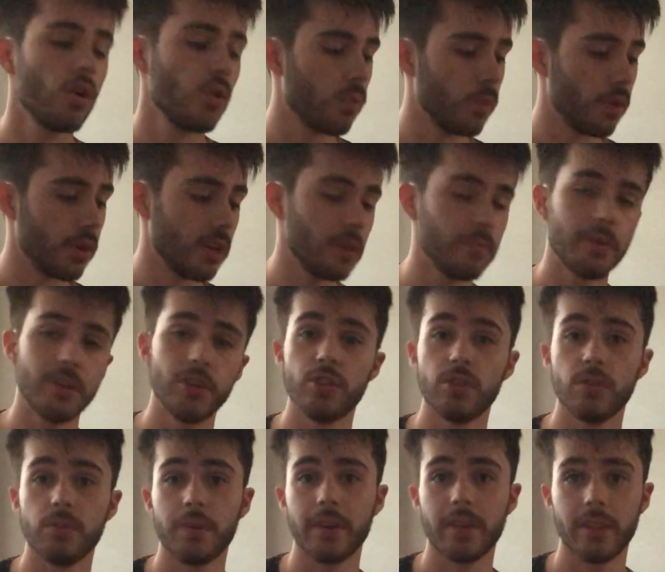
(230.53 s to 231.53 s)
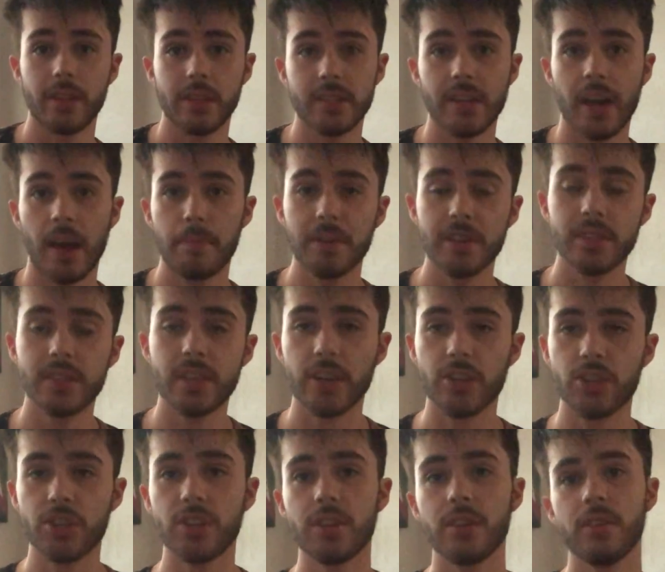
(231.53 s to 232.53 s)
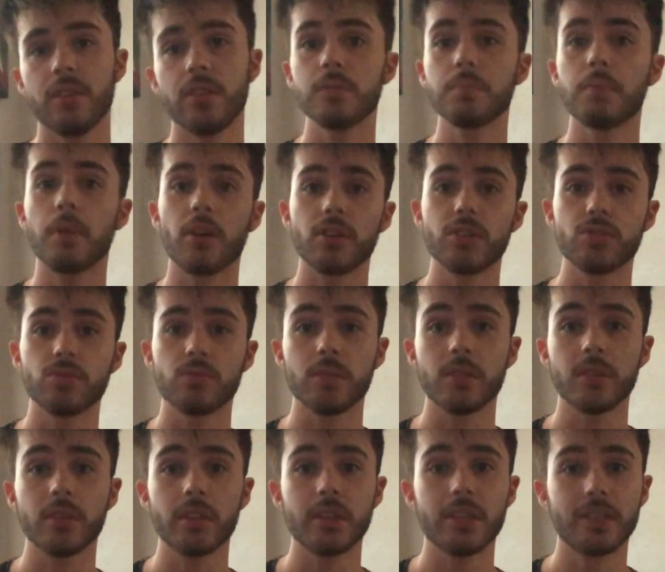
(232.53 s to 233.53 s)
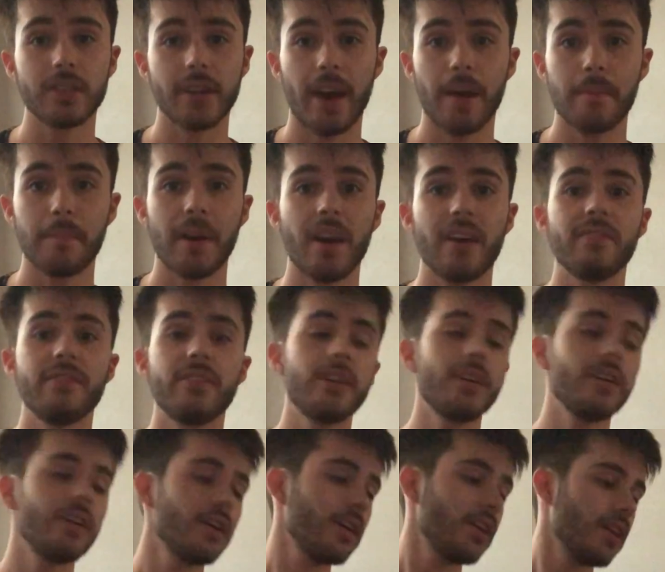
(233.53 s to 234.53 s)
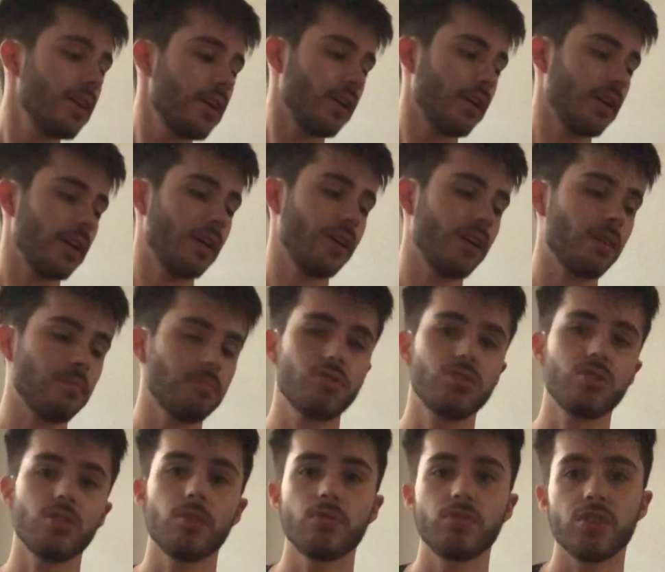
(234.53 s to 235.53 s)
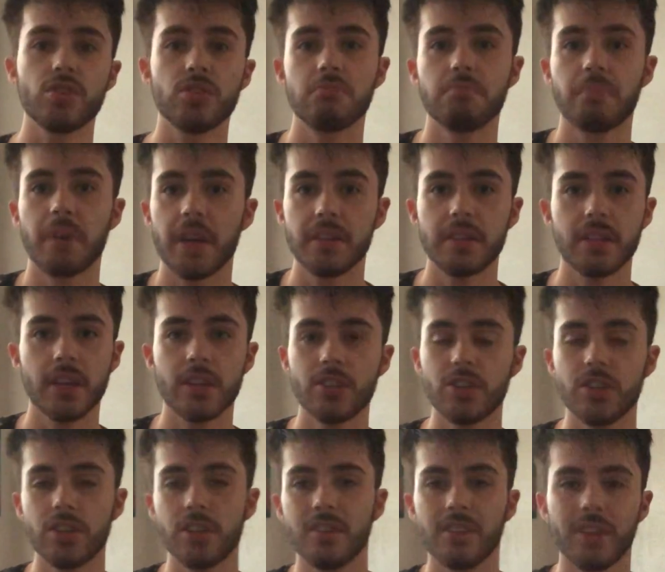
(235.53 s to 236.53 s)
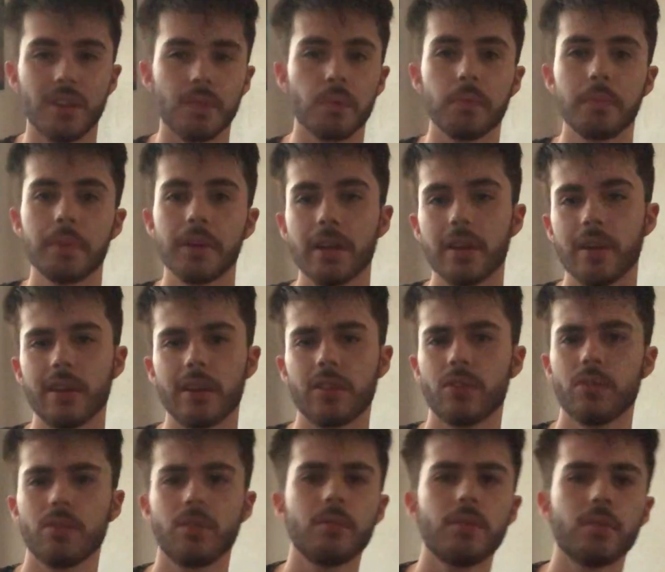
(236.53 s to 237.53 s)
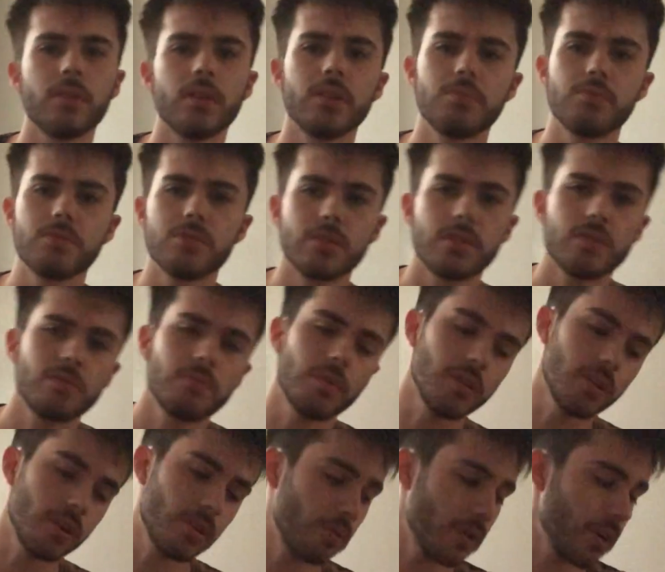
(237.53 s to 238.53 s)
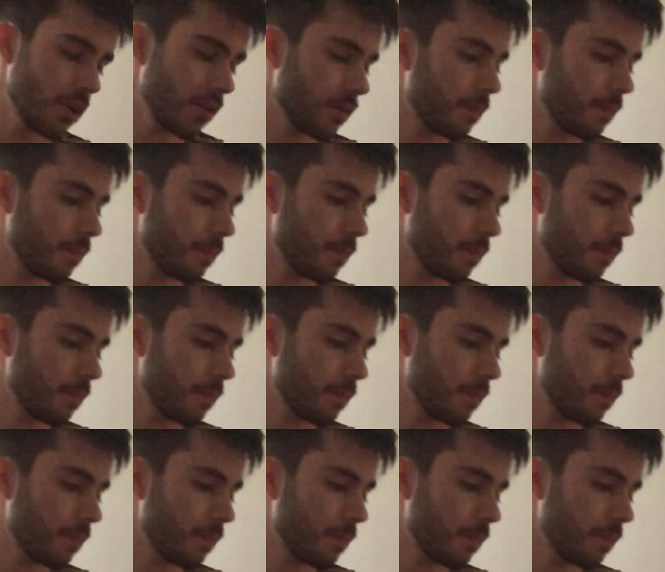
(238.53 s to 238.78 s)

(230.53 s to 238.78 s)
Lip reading: We're going to be doing the tapping section. This part is really tap heavy, so just pay attention and we'll be getting through it really quick.